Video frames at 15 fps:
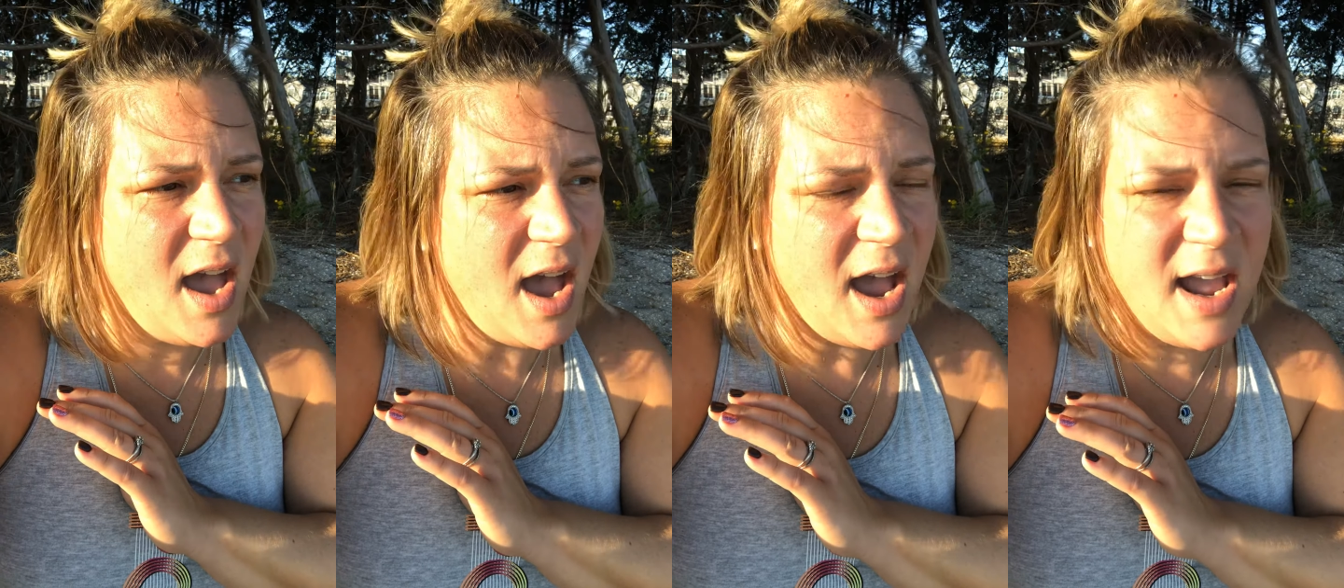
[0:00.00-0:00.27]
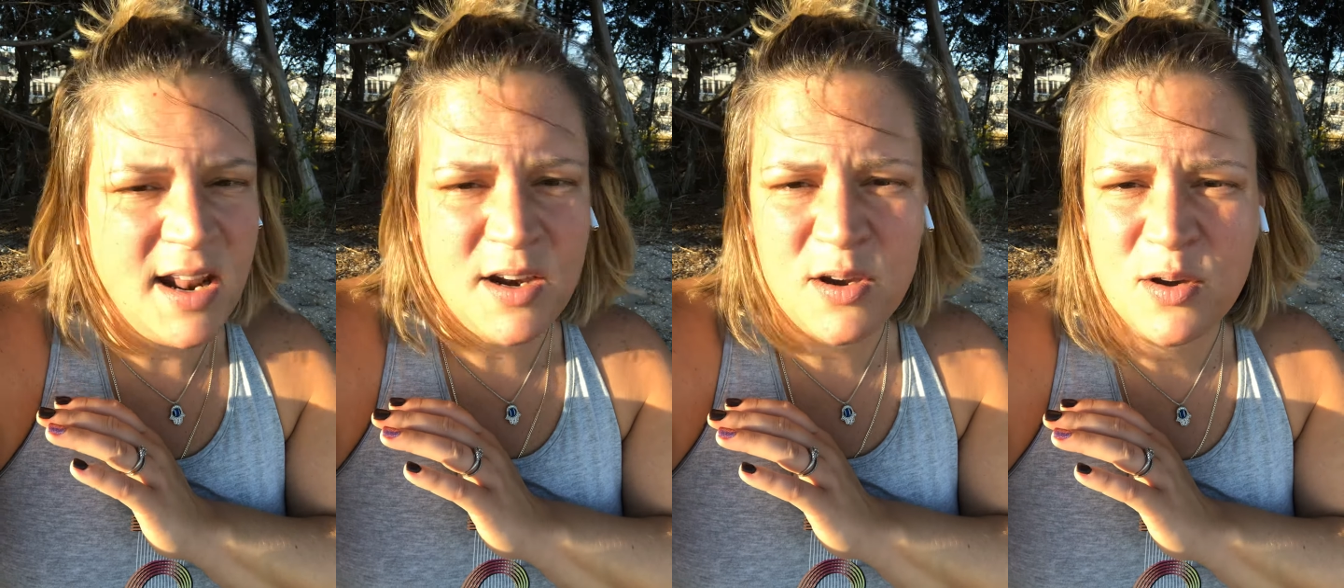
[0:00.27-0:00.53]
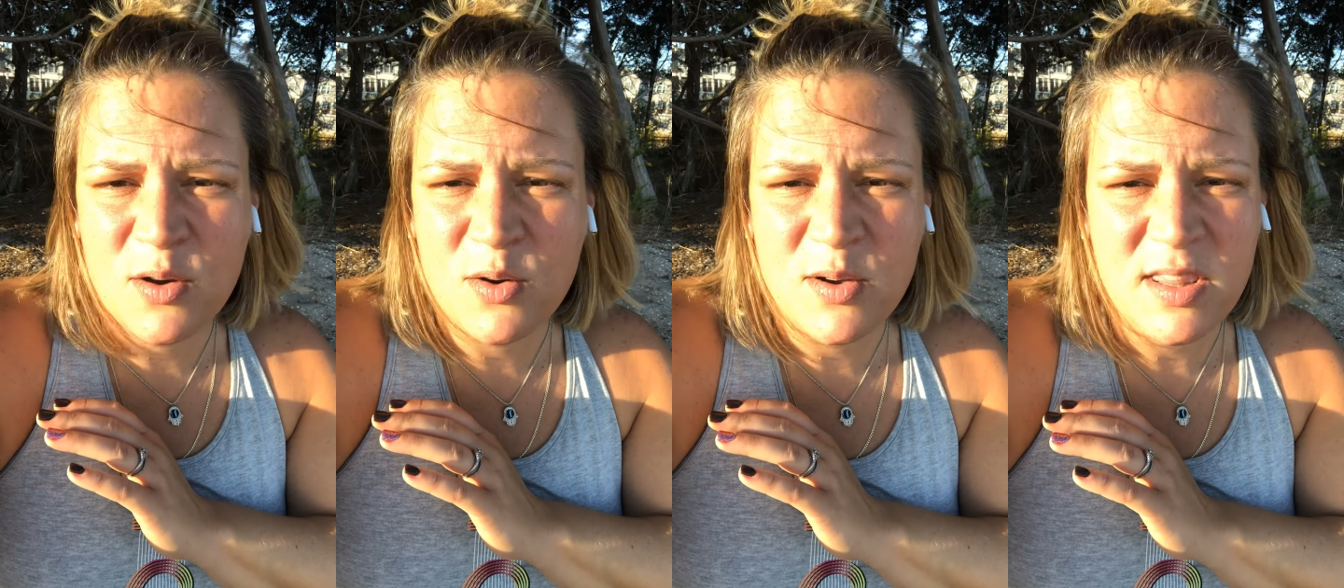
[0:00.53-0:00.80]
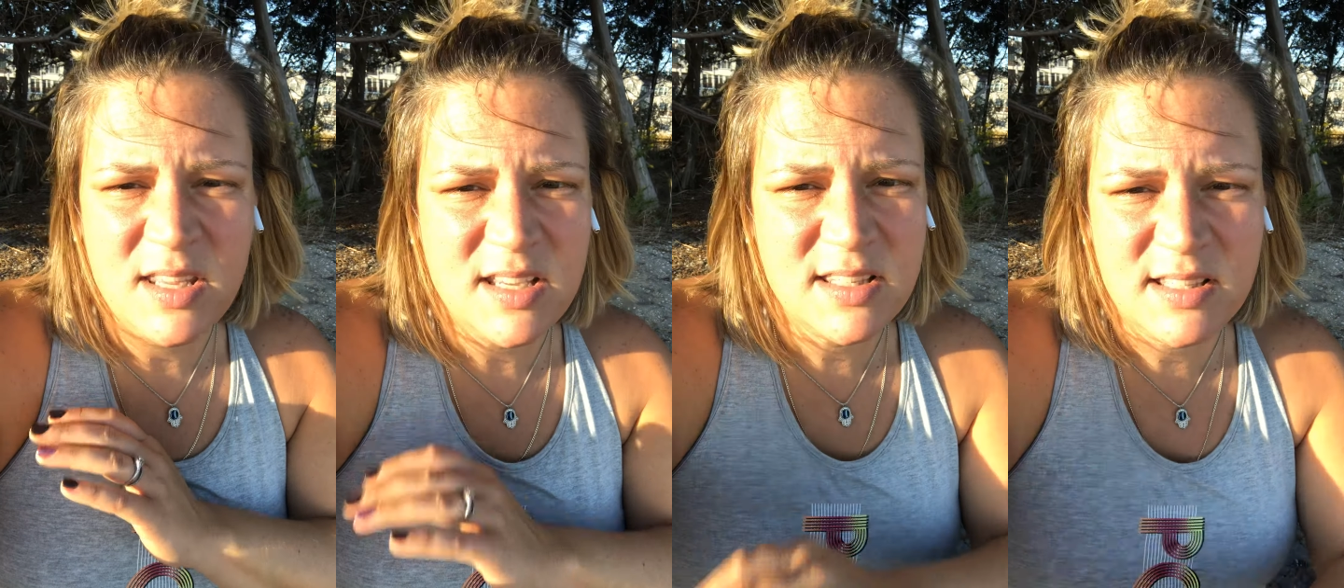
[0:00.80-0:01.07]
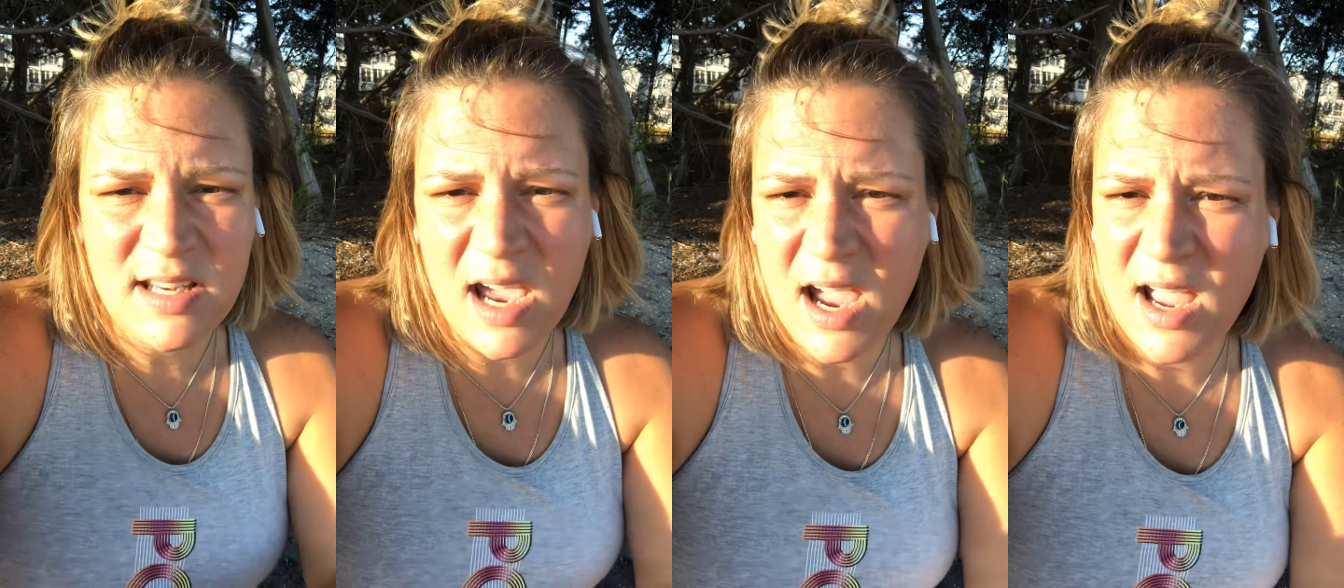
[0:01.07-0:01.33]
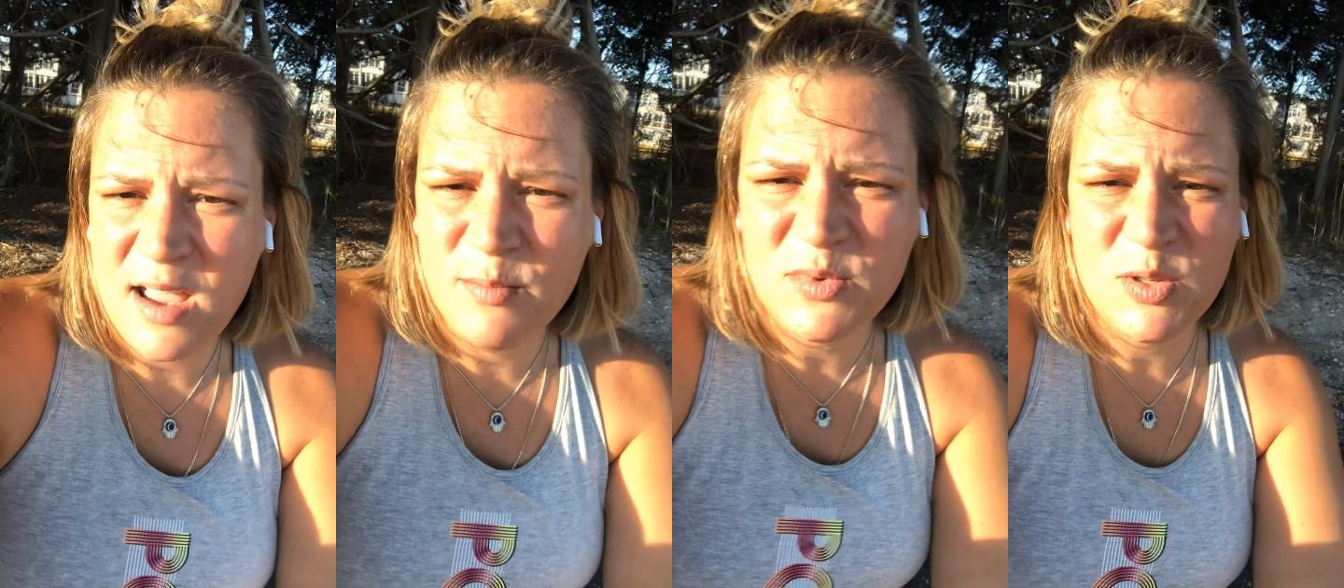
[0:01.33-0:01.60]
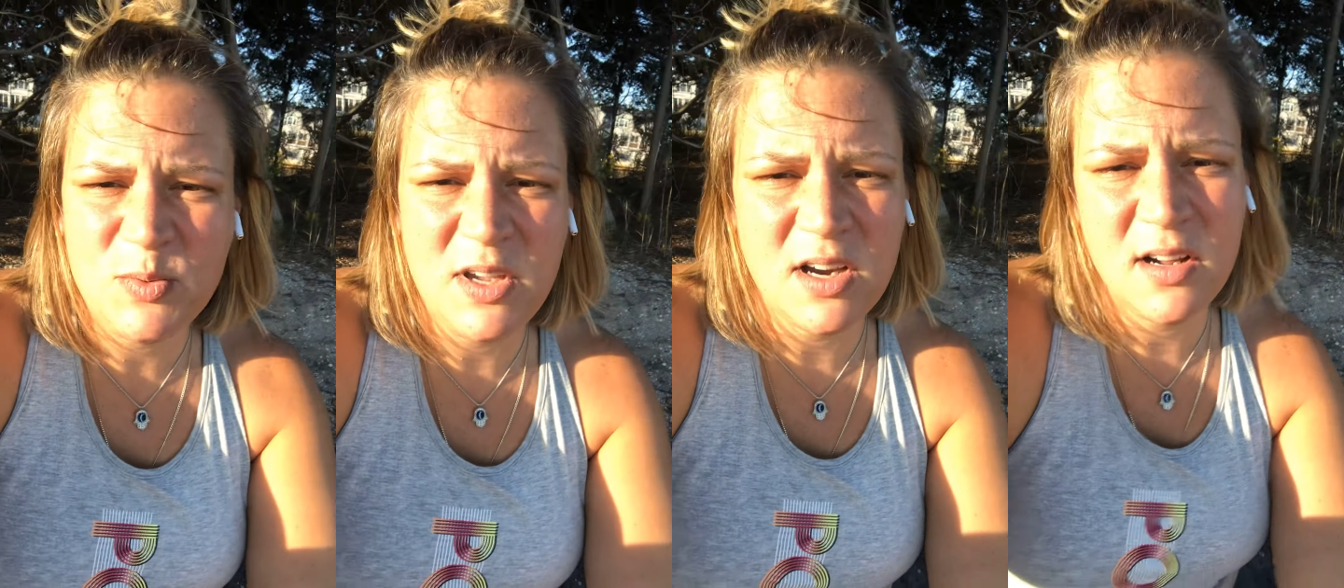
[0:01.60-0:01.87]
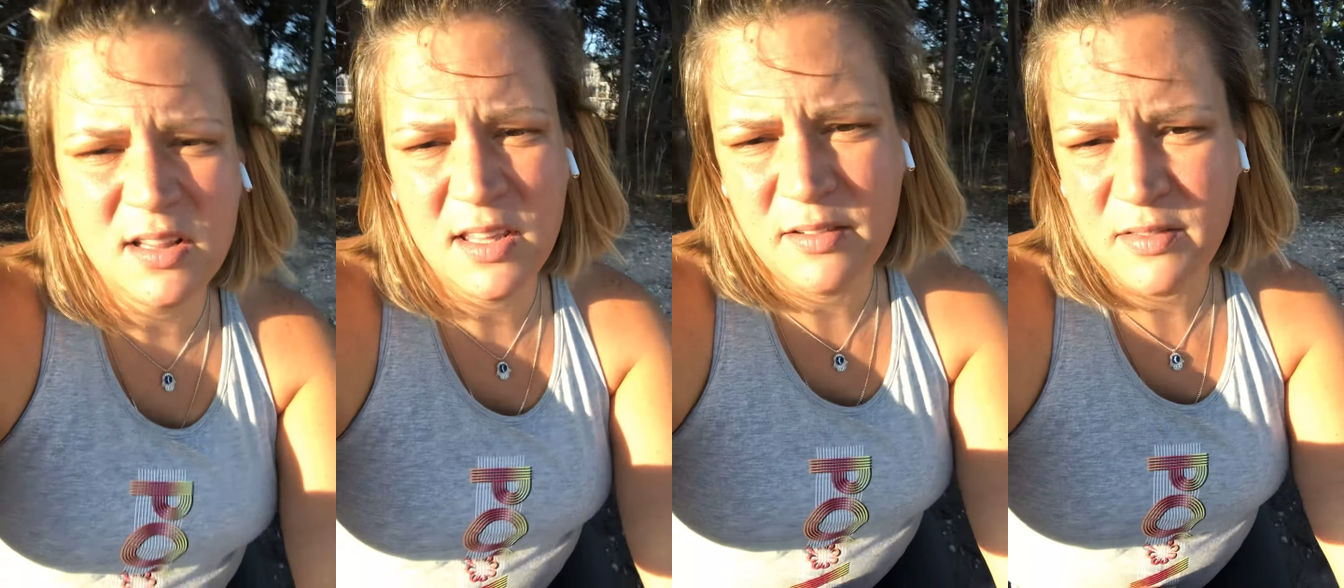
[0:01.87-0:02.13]
I know in these times we
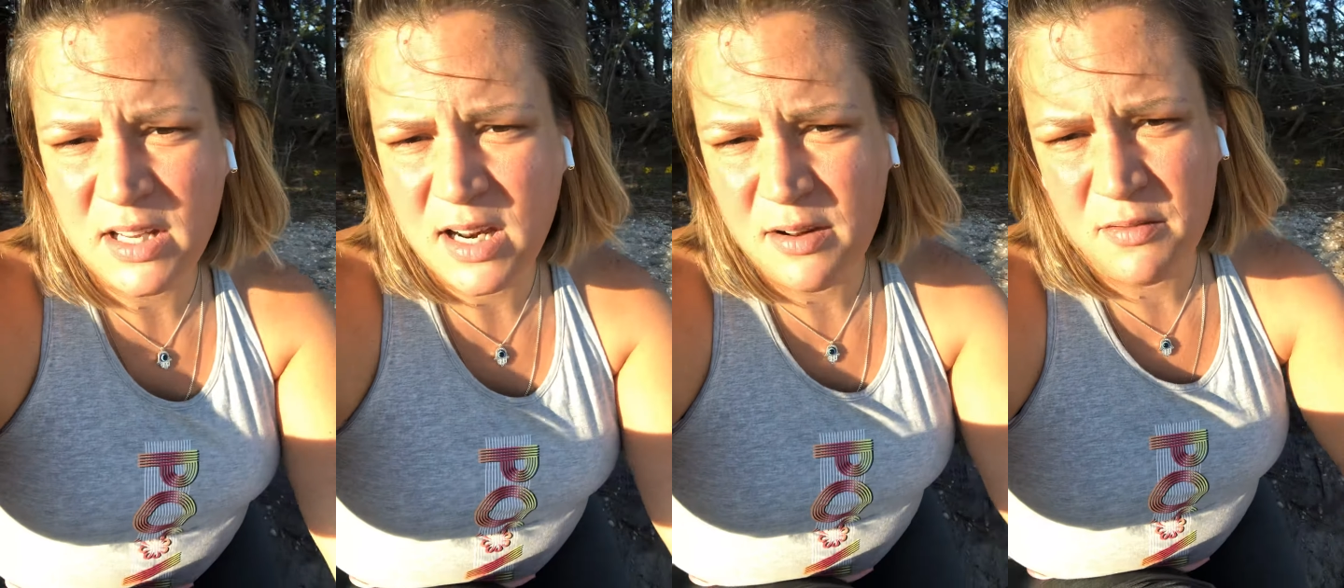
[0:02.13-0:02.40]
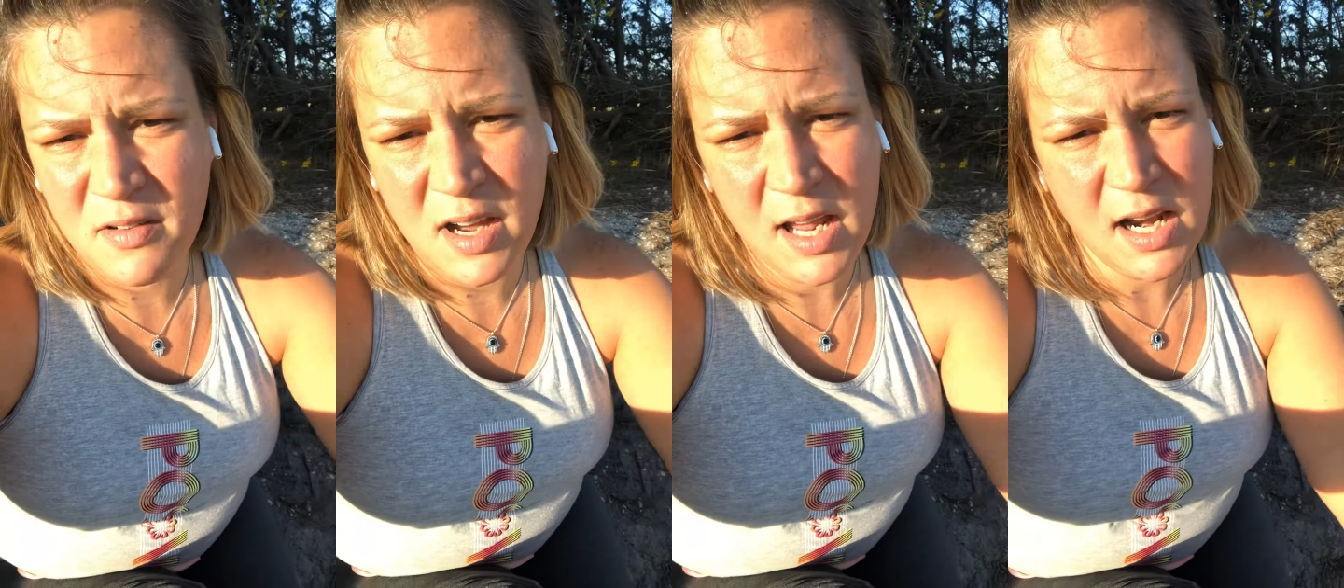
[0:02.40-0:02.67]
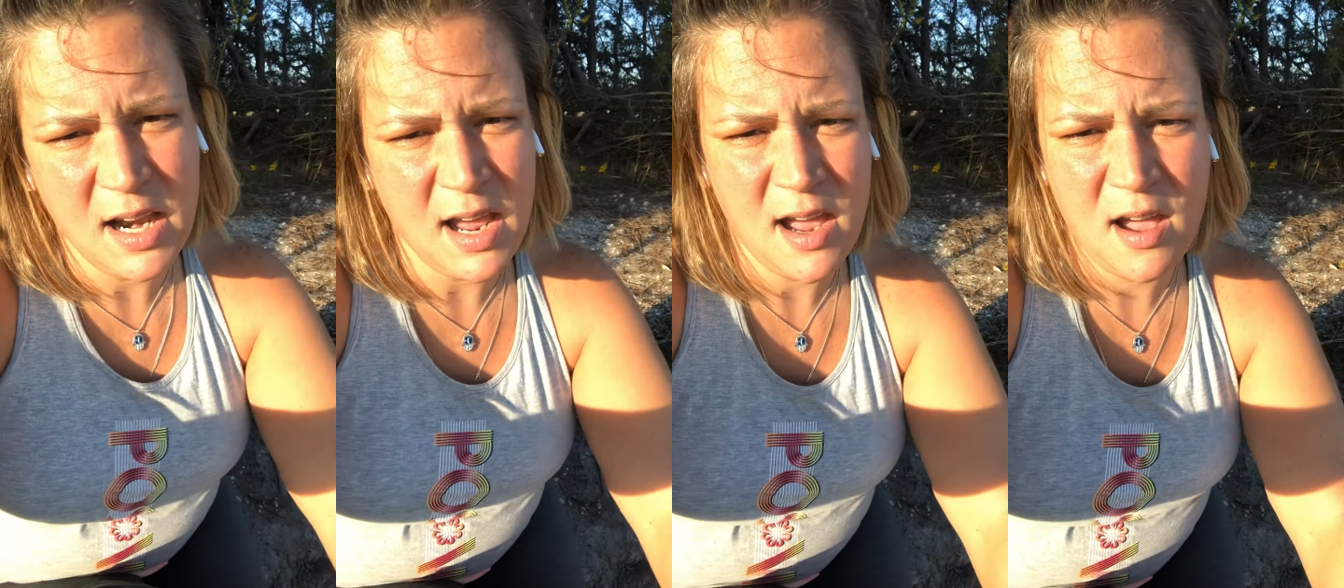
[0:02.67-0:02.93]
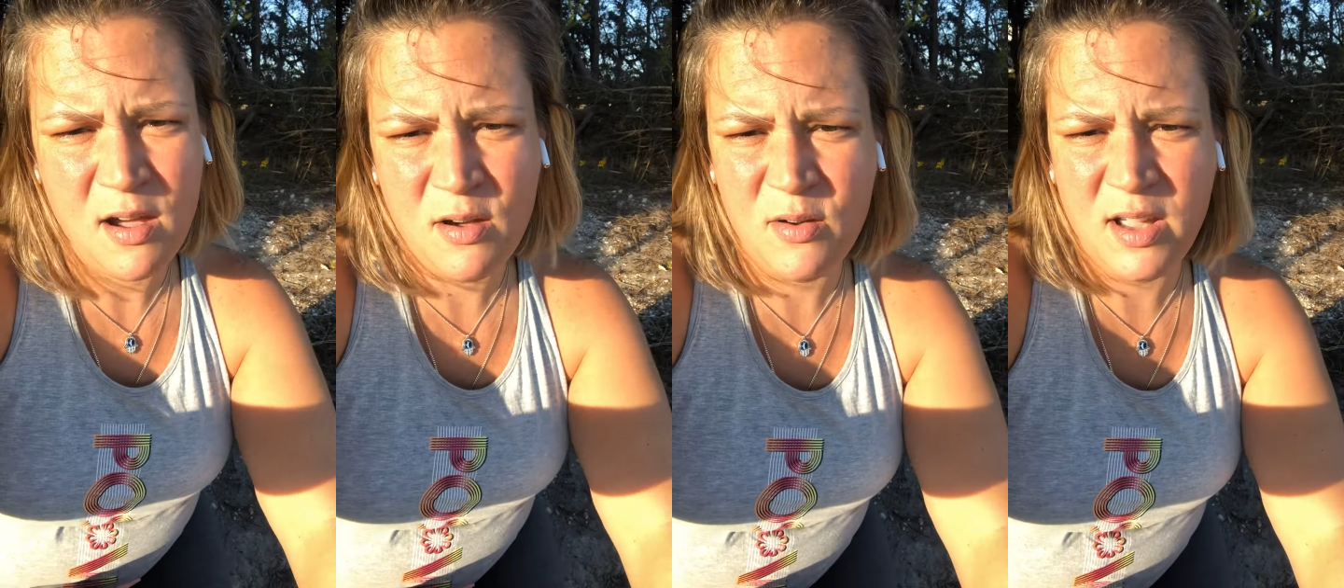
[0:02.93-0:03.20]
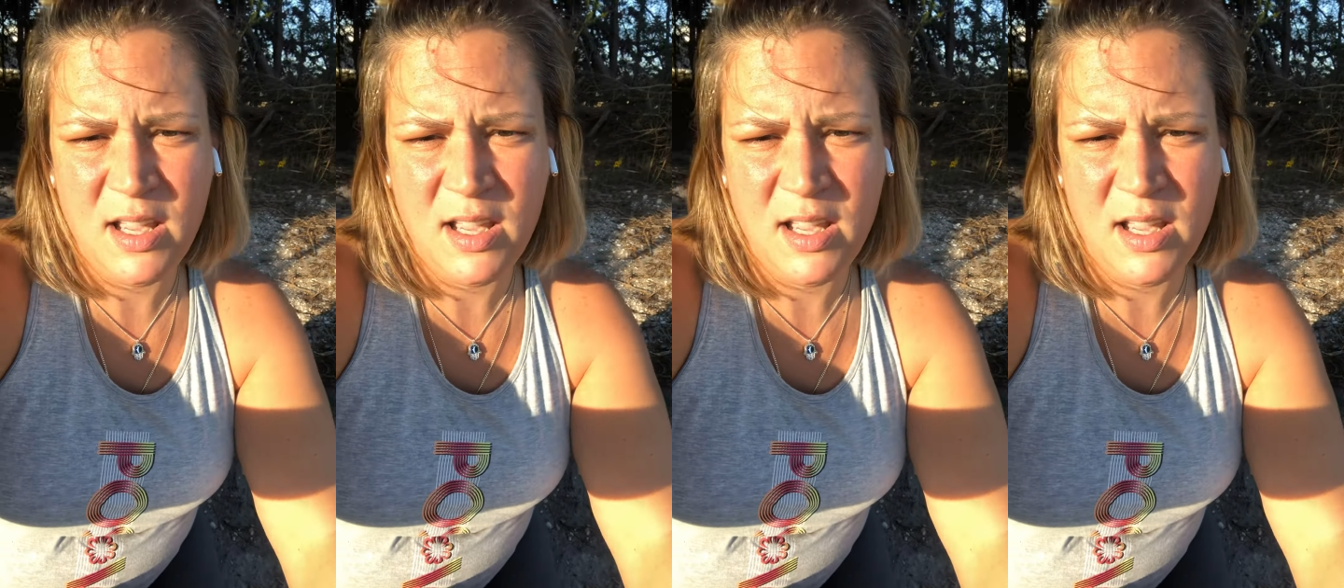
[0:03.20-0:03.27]
are living in right now,